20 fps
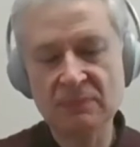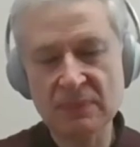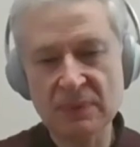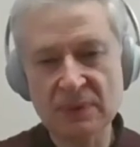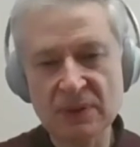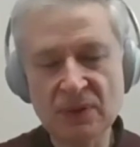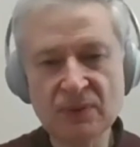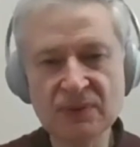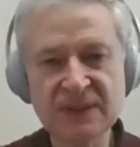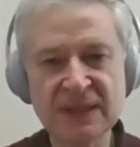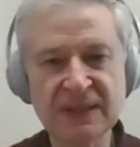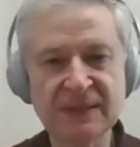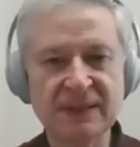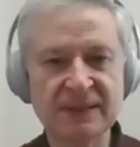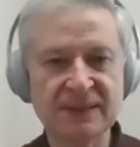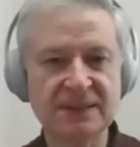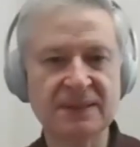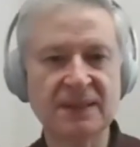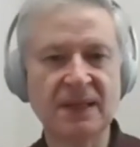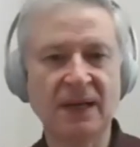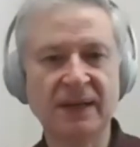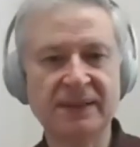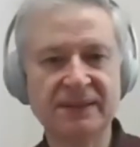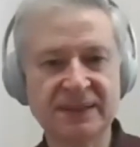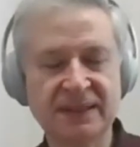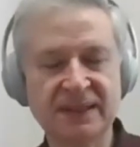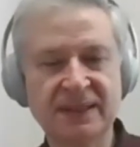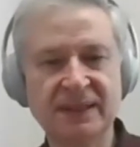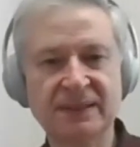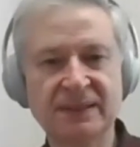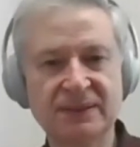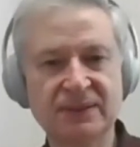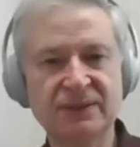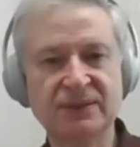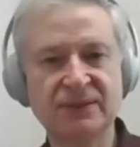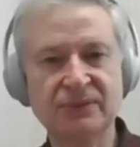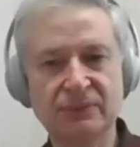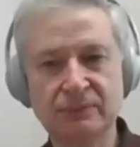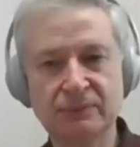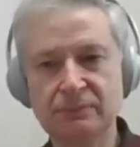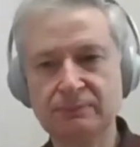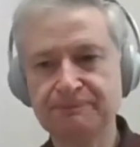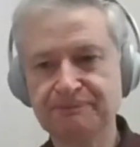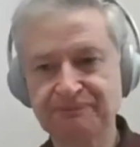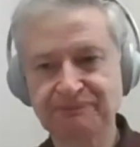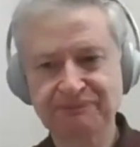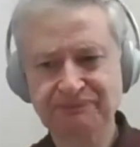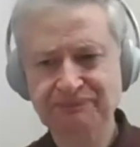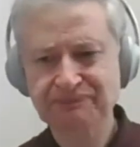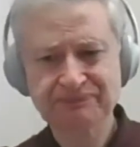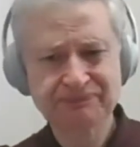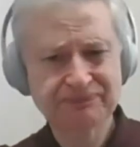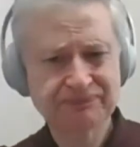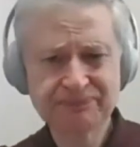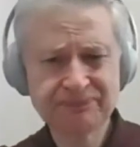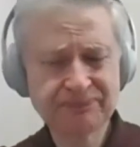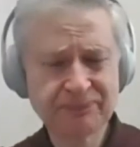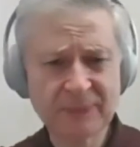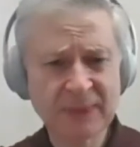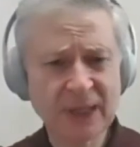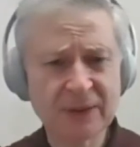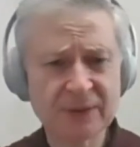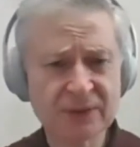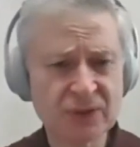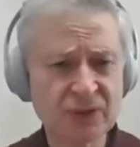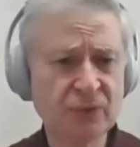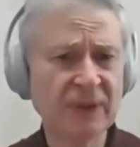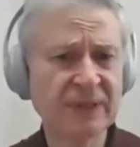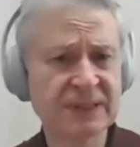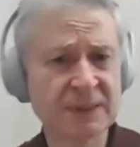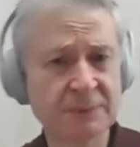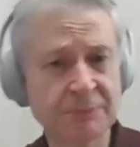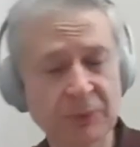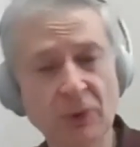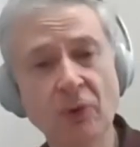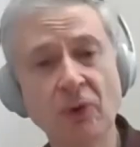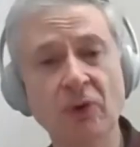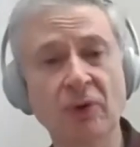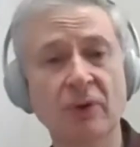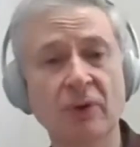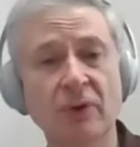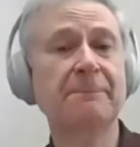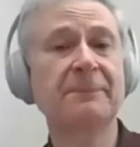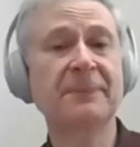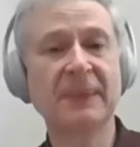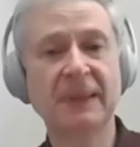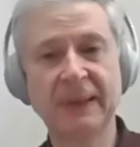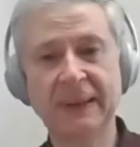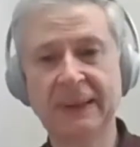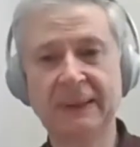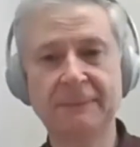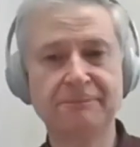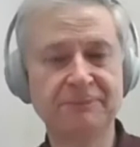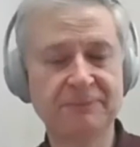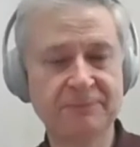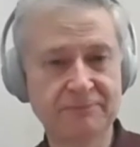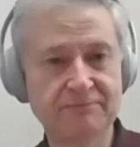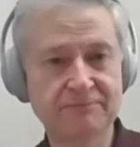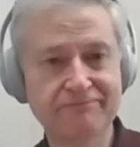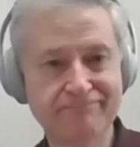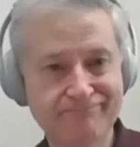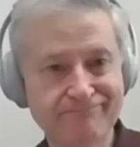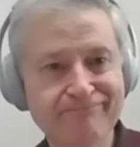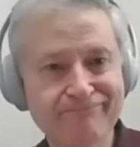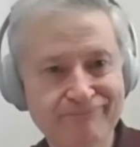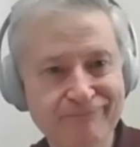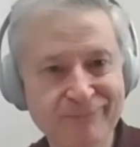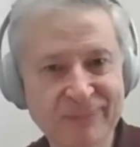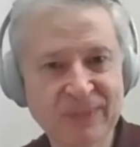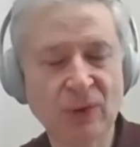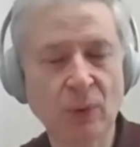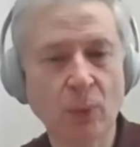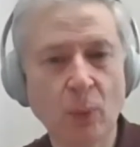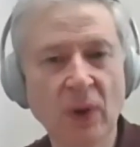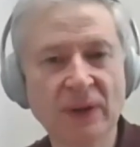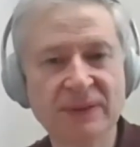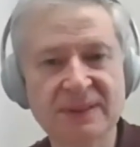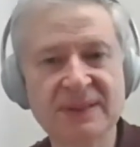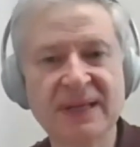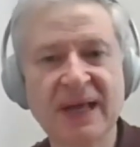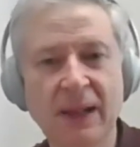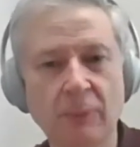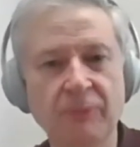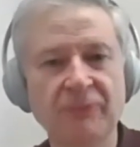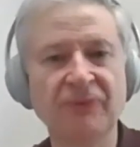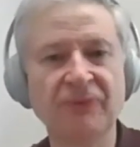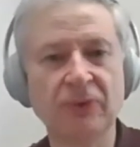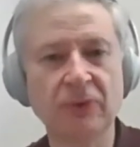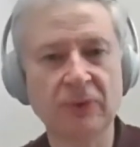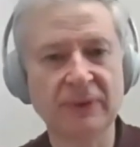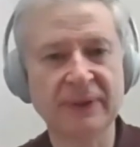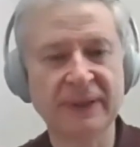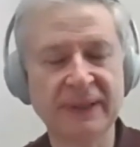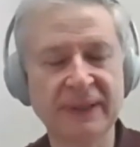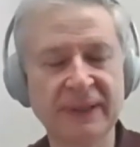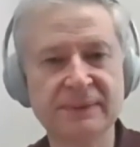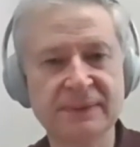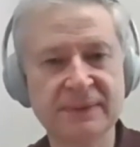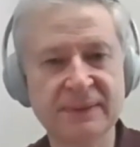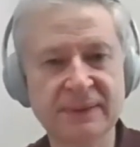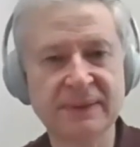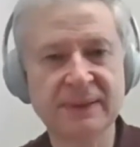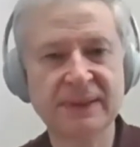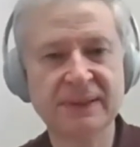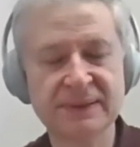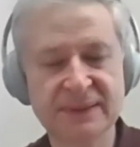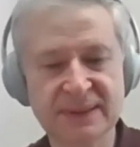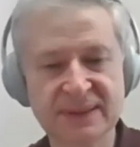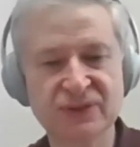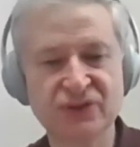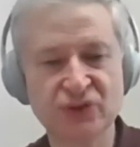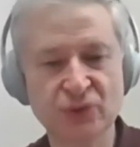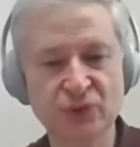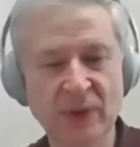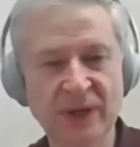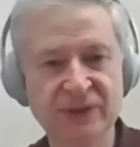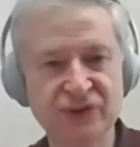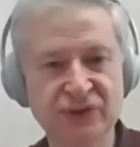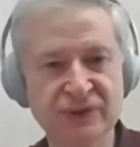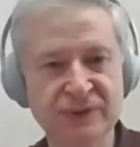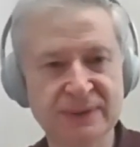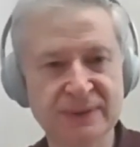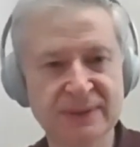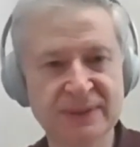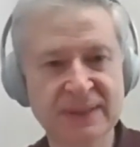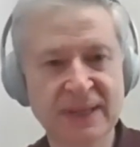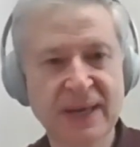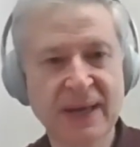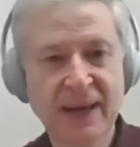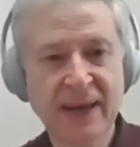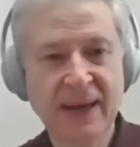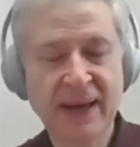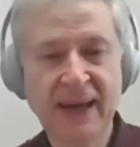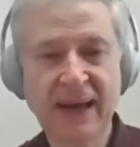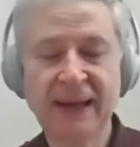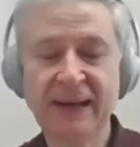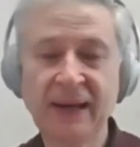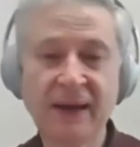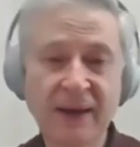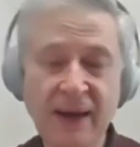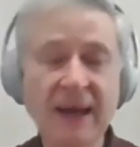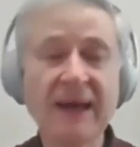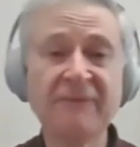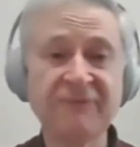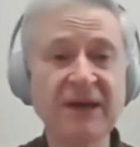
using this idea to, to explore, um, you know, what's helpful in, in situations. And I have